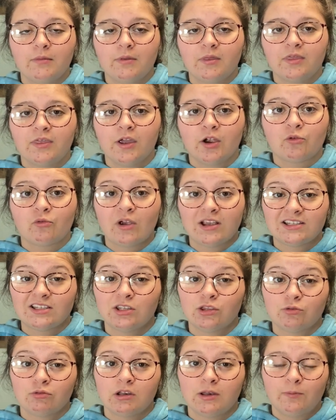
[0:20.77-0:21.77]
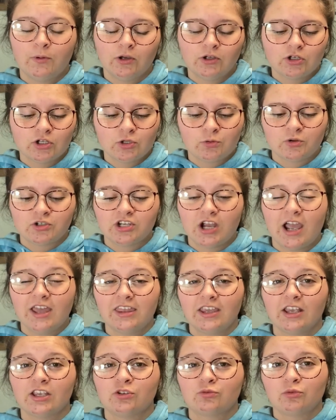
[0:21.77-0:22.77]
their resin 3D printers, which I
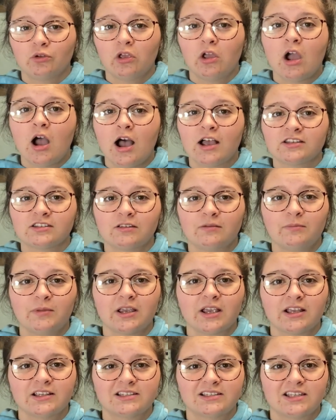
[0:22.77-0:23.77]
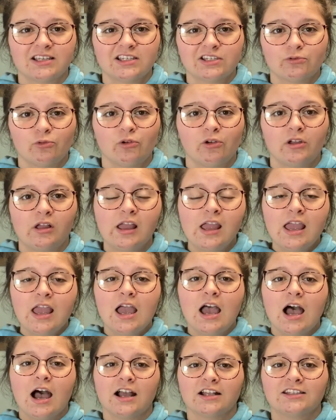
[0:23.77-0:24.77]
think is really awesome because this will
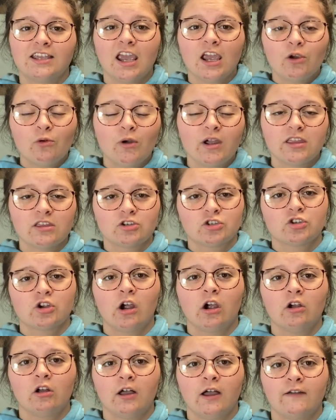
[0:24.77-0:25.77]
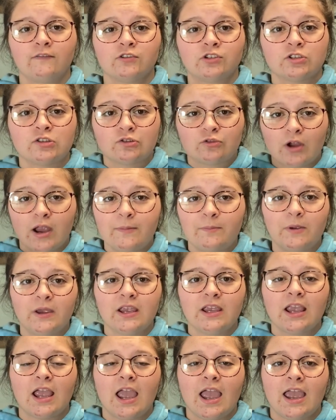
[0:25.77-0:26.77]
take away the struggle of
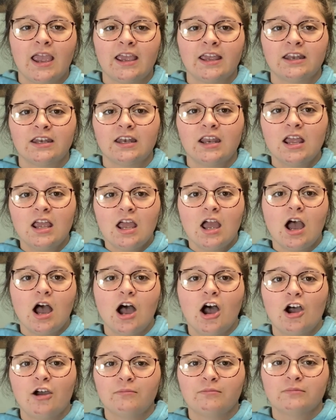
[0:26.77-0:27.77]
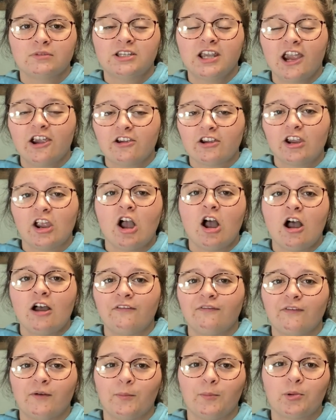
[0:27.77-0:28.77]
scraping and tearing
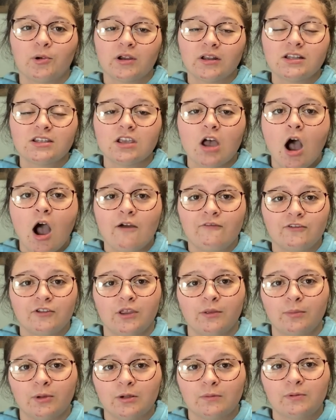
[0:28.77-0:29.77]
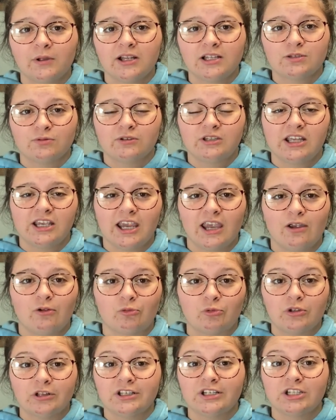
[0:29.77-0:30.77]
off prints off of the build plates when they get
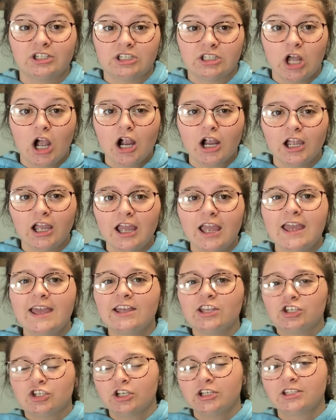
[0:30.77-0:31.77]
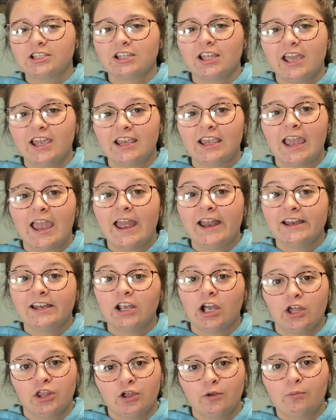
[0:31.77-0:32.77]
really stuck, just like any
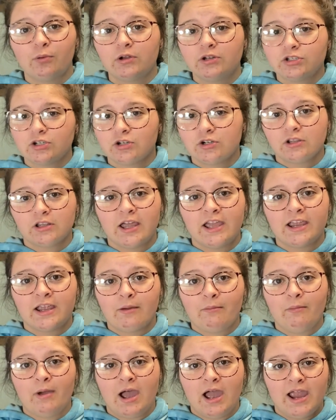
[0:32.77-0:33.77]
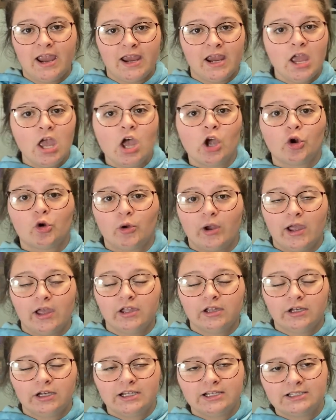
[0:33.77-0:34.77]
other printer, like my
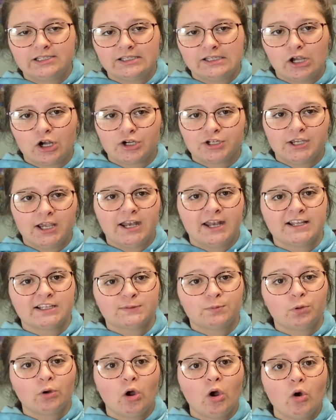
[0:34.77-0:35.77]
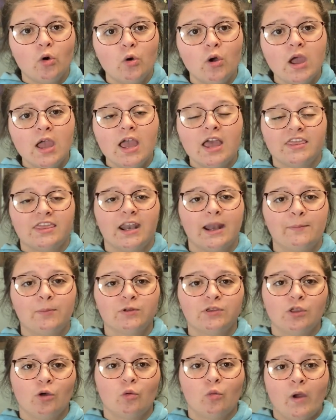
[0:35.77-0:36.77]
Creality CR10S Pro that I
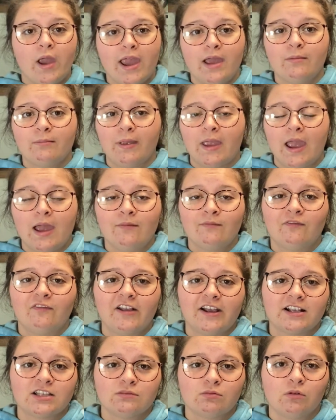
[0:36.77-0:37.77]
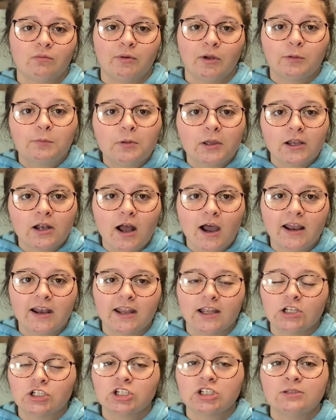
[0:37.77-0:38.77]
put the Wham Bam flexible build plate on.
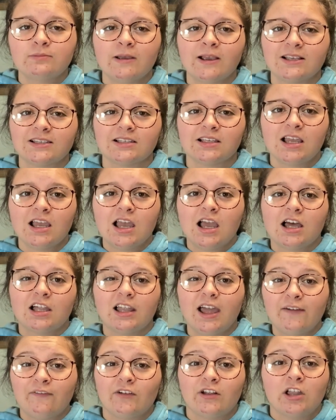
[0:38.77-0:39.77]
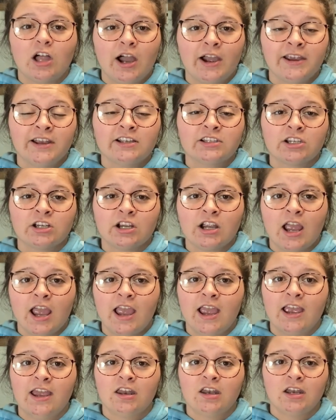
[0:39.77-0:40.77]
It just makes life a lot easier,
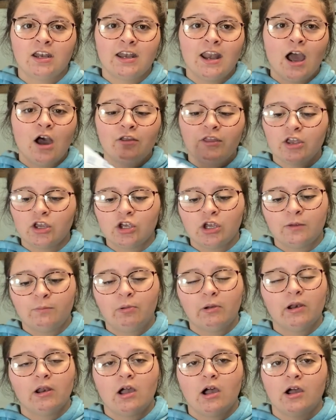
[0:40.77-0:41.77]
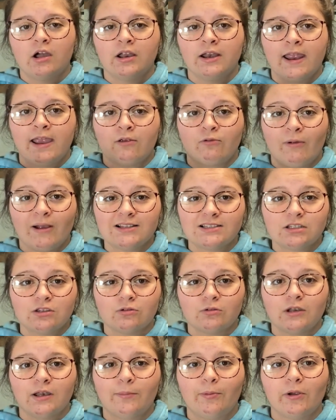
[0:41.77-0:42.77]
and now that you can put it on a resin
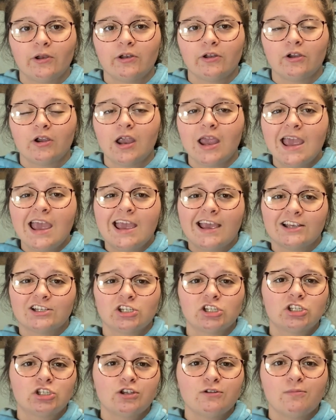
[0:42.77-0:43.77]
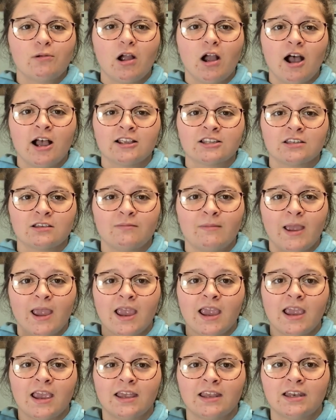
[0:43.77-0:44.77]
3D printer, it's just super awesome,
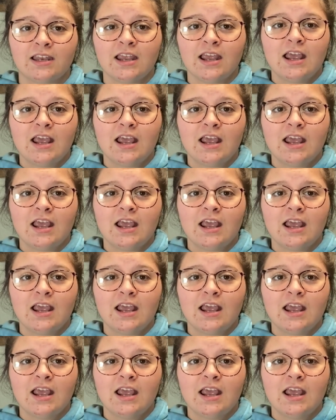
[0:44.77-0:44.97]
and